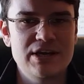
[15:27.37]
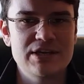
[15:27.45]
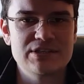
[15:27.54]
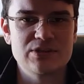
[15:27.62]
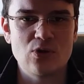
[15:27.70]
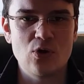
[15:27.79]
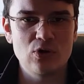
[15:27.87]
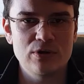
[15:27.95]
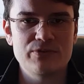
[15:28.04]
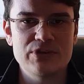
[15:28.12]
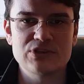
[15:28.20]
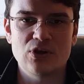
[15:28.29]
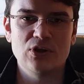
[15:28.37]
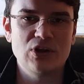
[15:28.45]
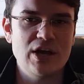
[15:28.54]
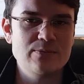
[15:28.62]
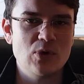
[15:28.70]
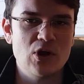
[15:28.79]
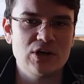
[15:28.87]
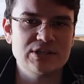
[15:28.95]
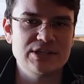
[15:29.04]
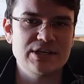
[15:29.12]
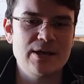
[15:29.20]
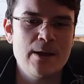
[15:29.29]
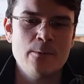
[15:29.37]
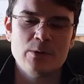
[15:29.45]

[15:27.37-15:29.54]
is and all of this online marketing.